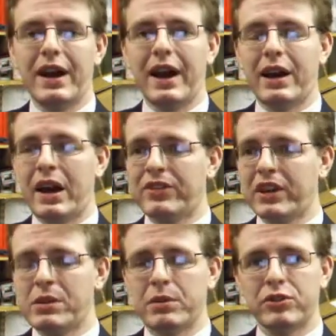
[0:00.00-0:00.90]
and as they
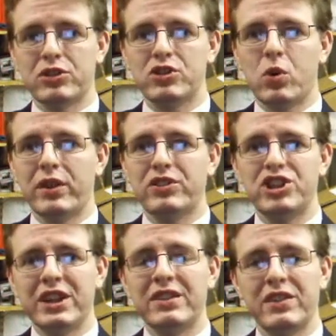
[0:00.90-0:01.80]
come up to the shore there's
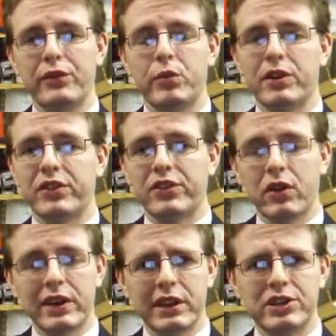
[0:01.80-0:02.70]
chickens everywhere, so they start killing